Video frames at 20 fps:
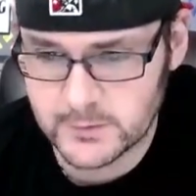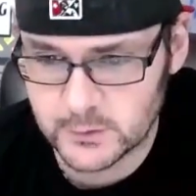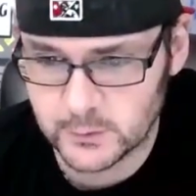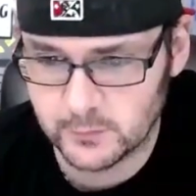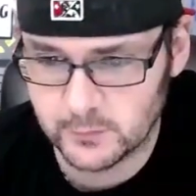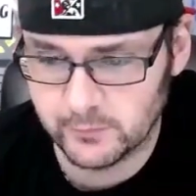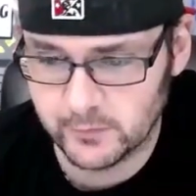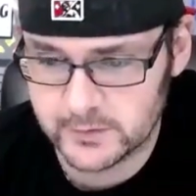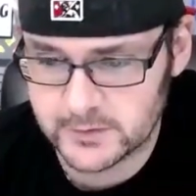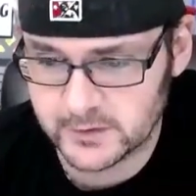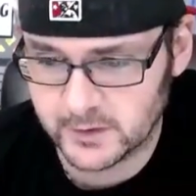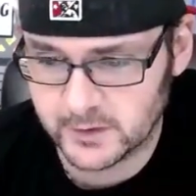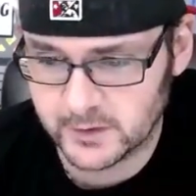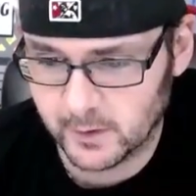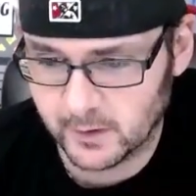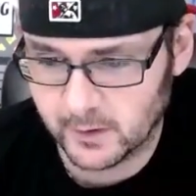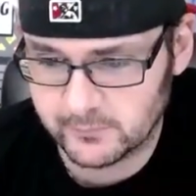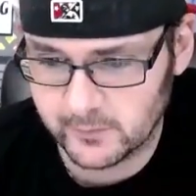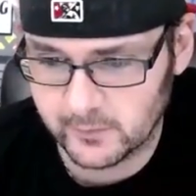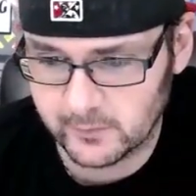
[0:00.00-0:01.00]
University of
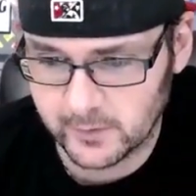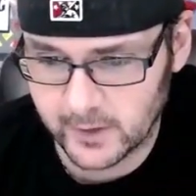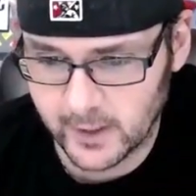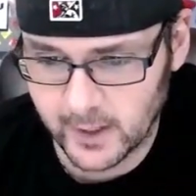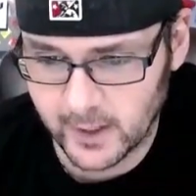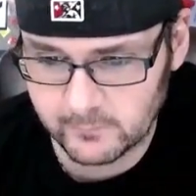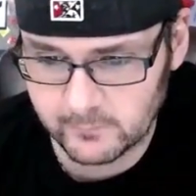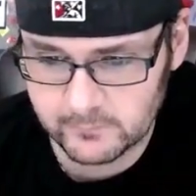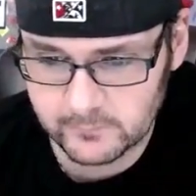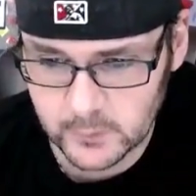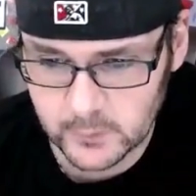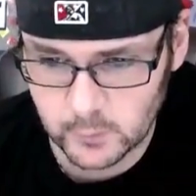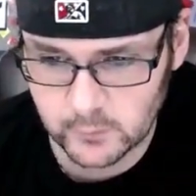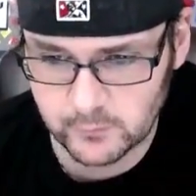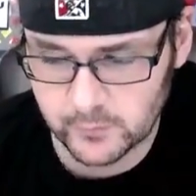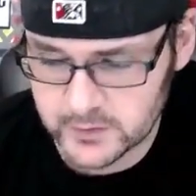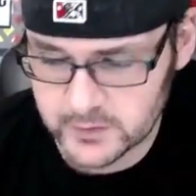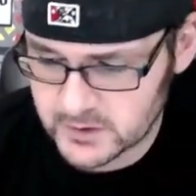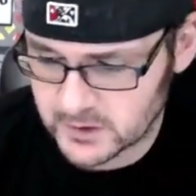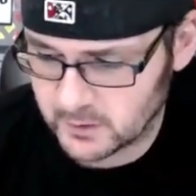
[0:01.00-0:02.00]
Buffalo. Yeah,
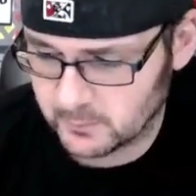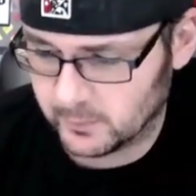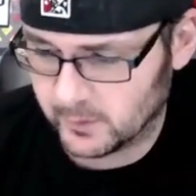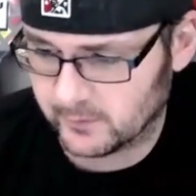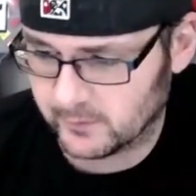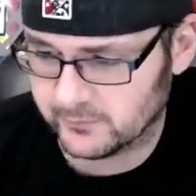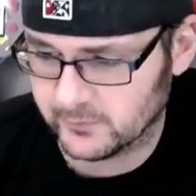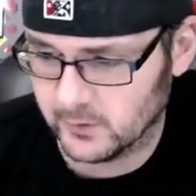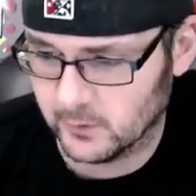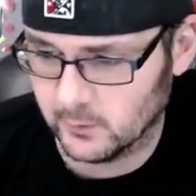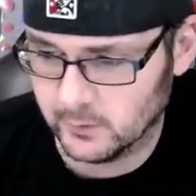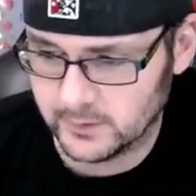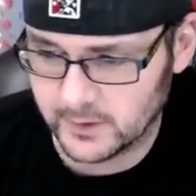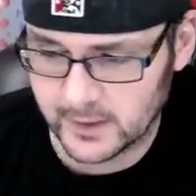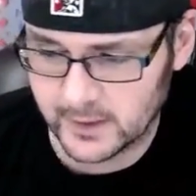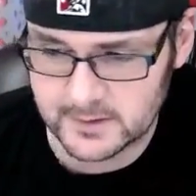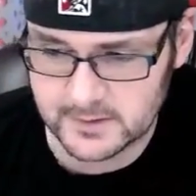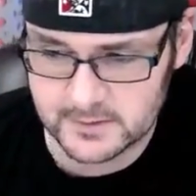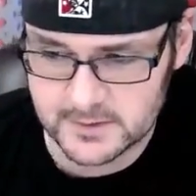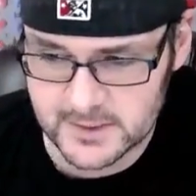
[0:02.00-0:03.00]
University wow. of Buffalo, and
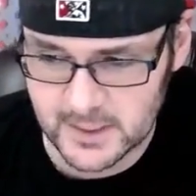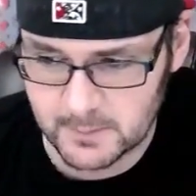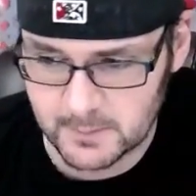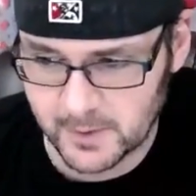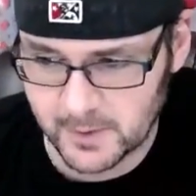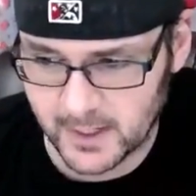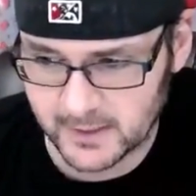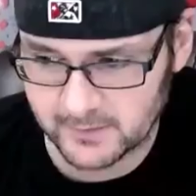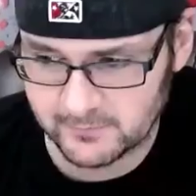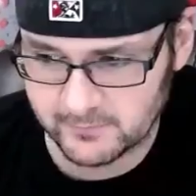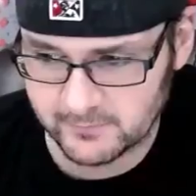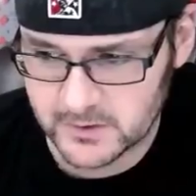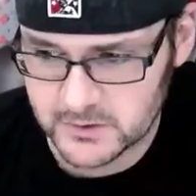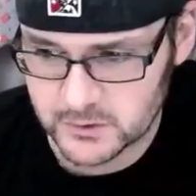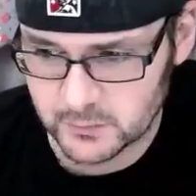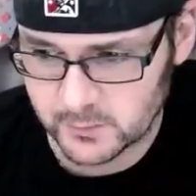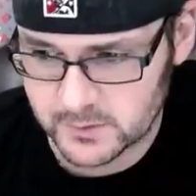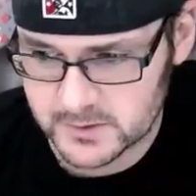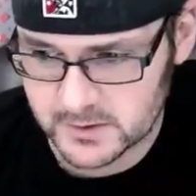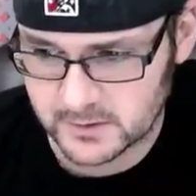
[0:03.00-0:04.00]
then St.
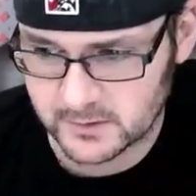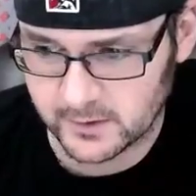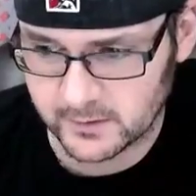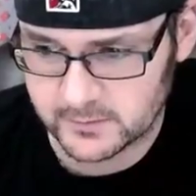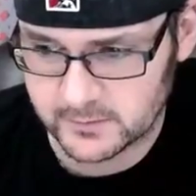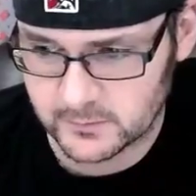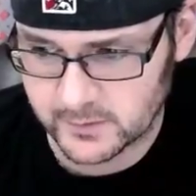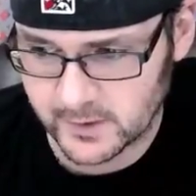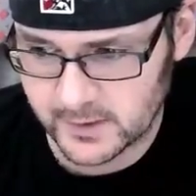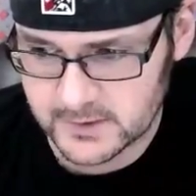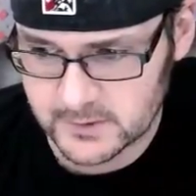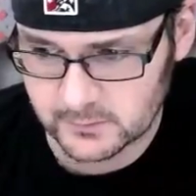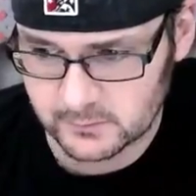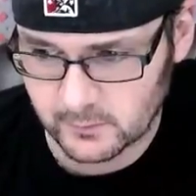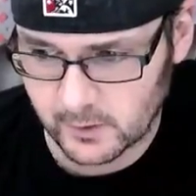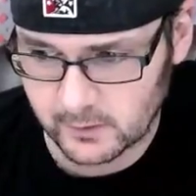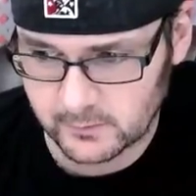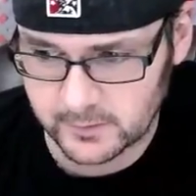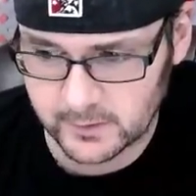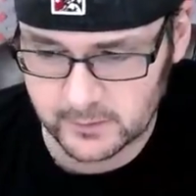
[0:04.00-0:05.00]
Bonaventure was in there too. That's
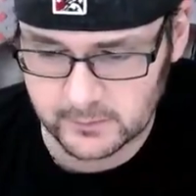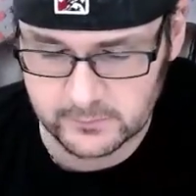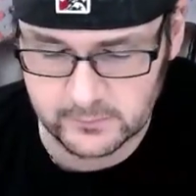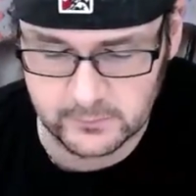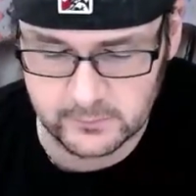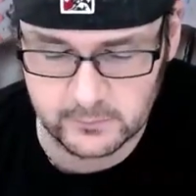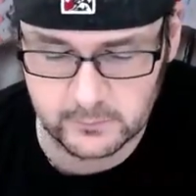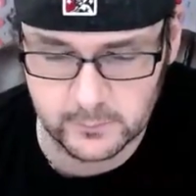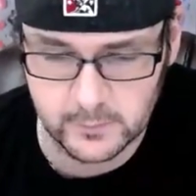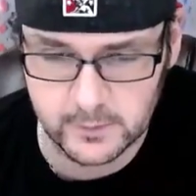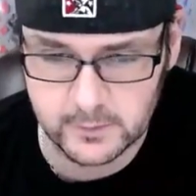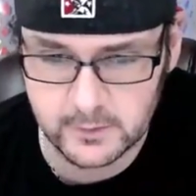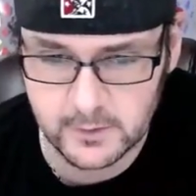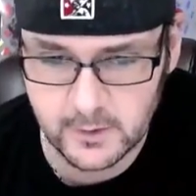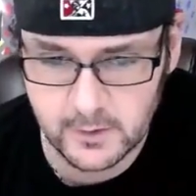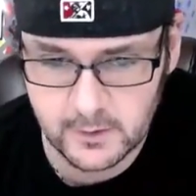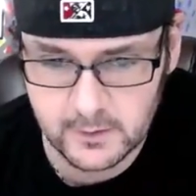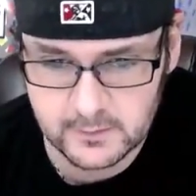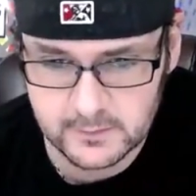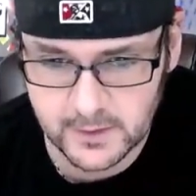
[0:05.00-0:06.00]
around here too, but
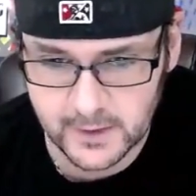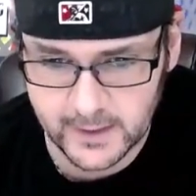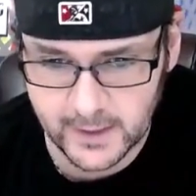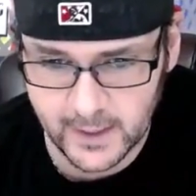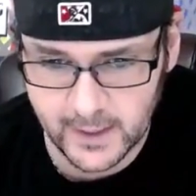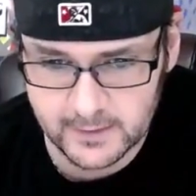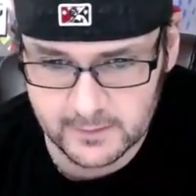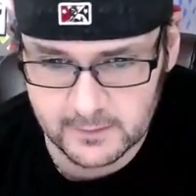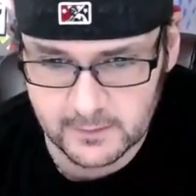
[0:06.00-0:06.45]
they got well,